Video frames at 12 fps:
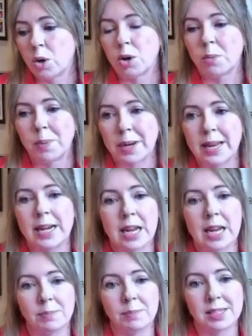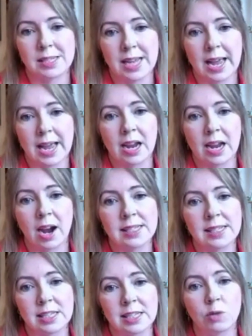completely up to date, I
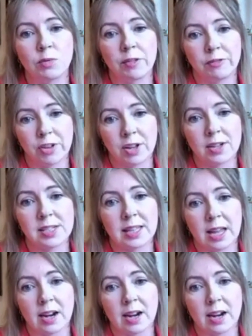still refer to that,